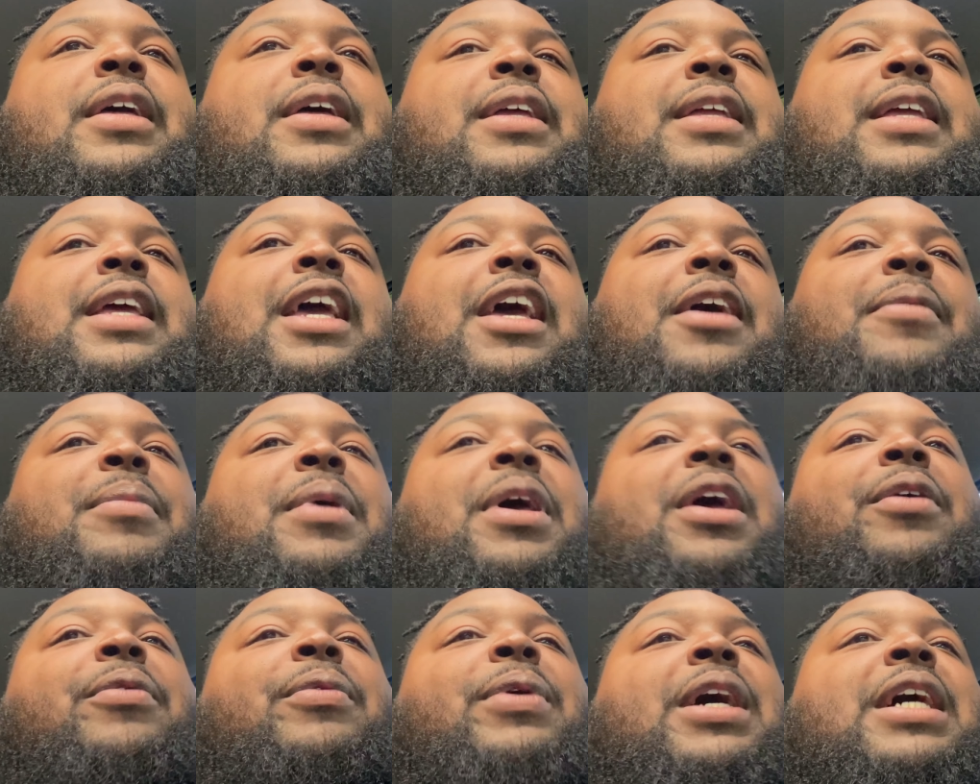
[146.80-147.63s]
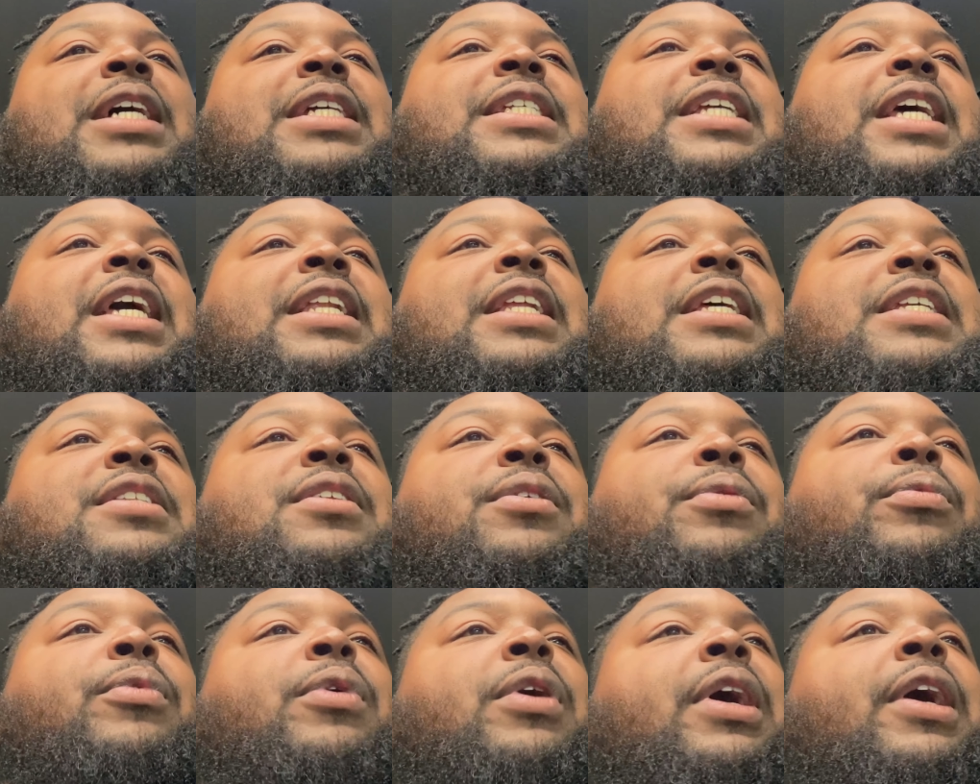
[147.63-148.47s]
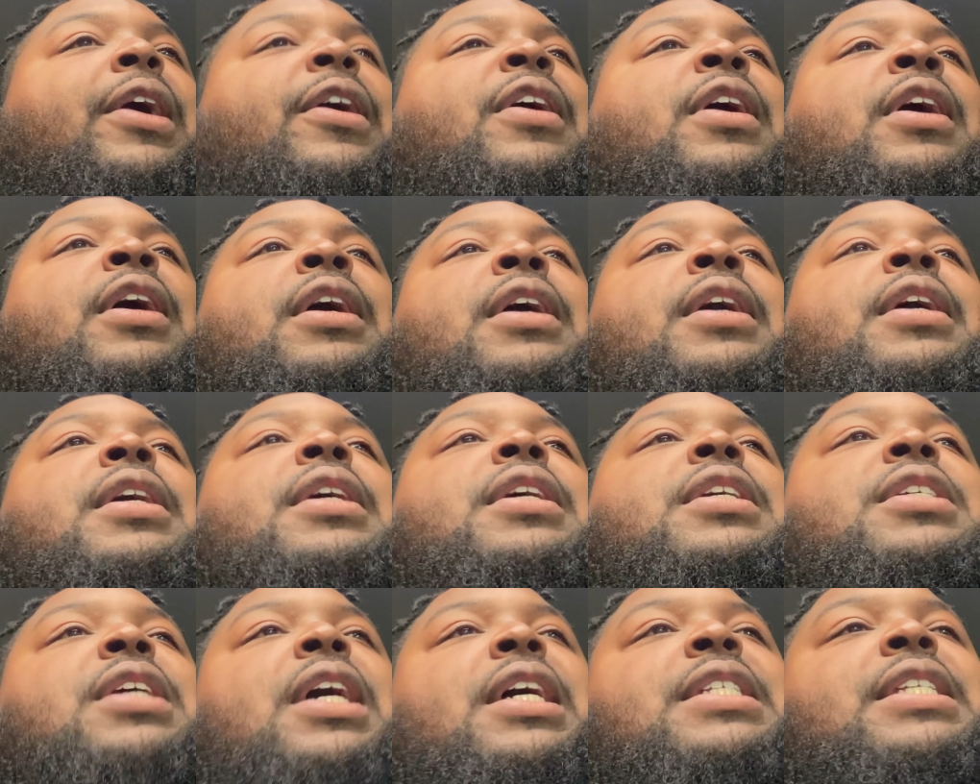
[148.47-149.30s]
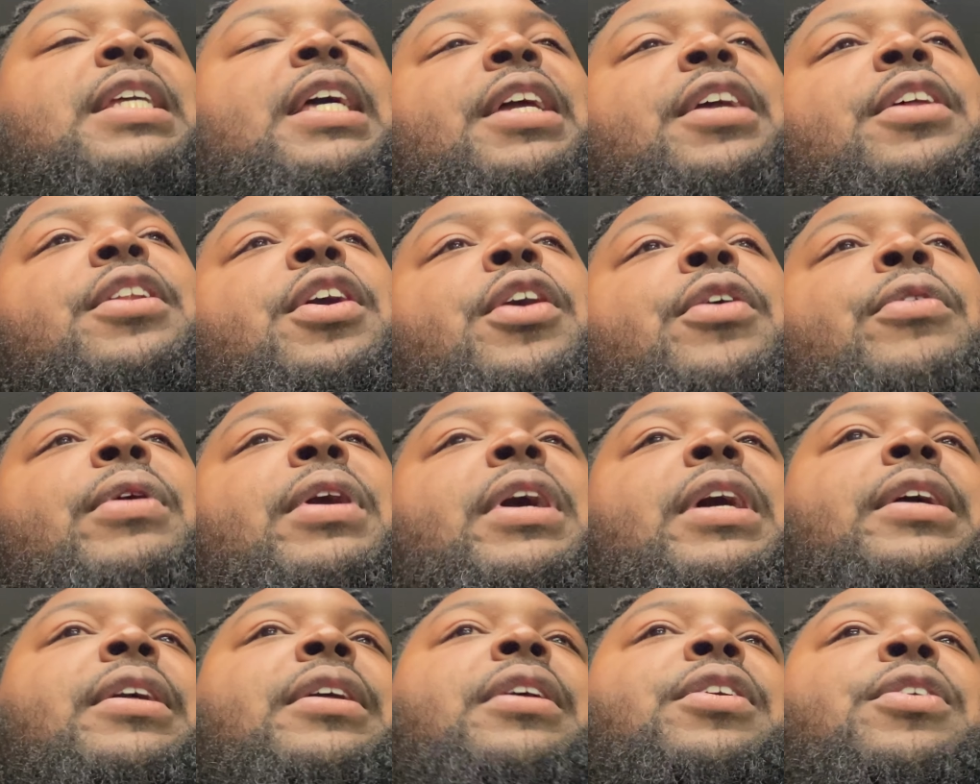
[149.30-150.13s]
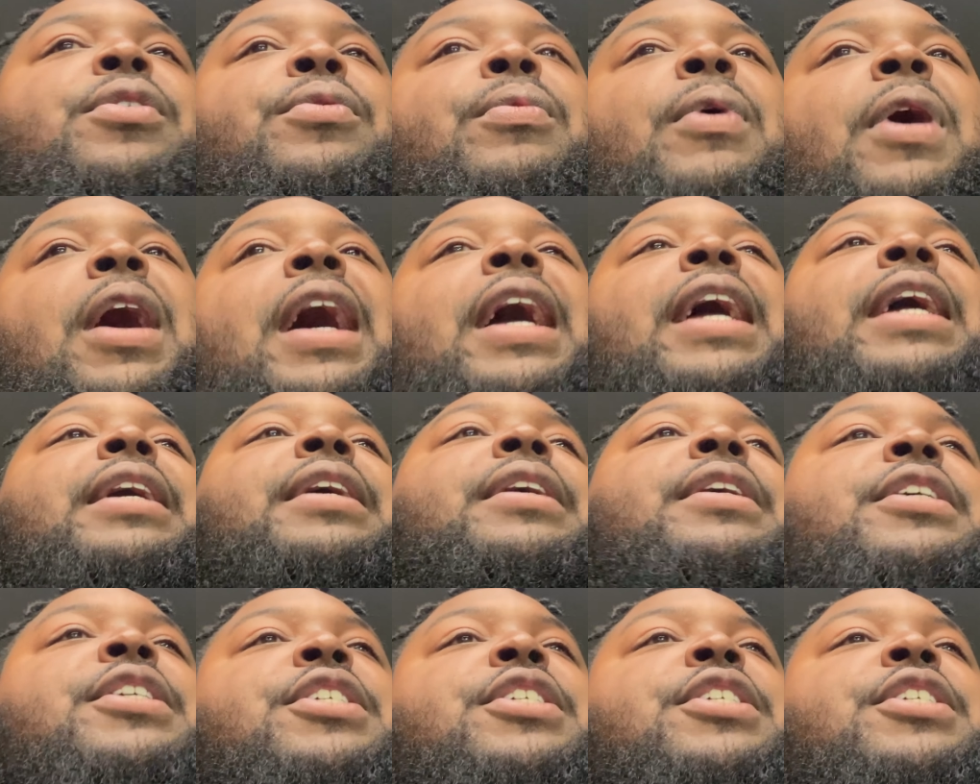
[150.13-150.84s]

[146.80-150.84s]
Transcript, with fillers: yeah, man, Red said this the one. So I said, you know what? You're right.